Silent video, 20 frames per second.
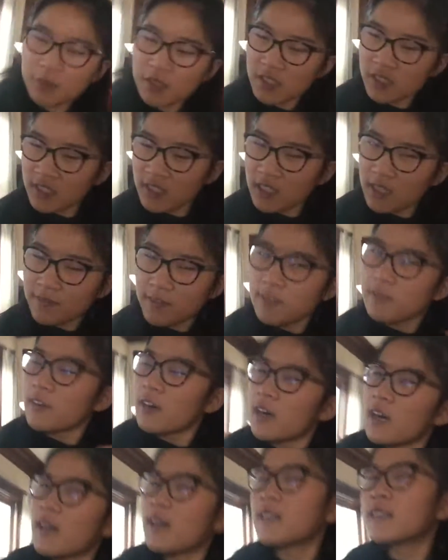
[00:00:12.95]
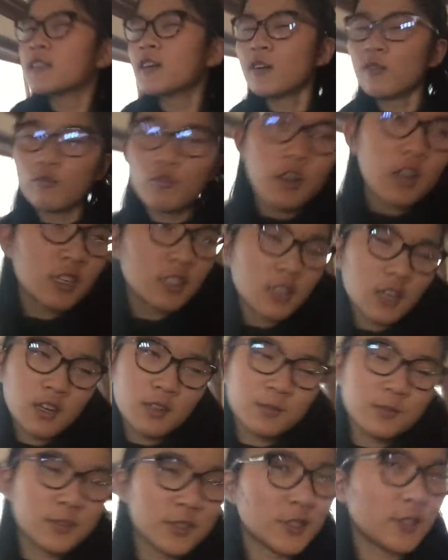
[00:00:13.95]
morning, everyone.
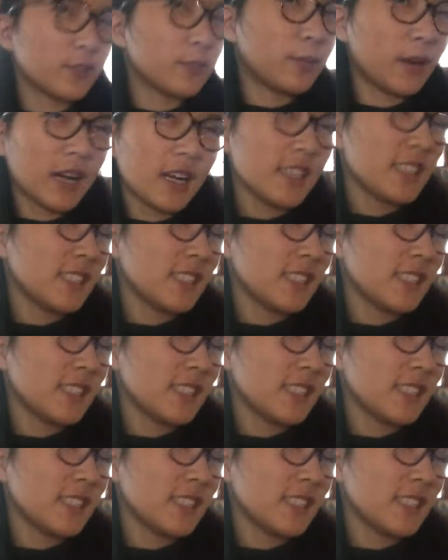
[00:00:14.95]
Welcome to my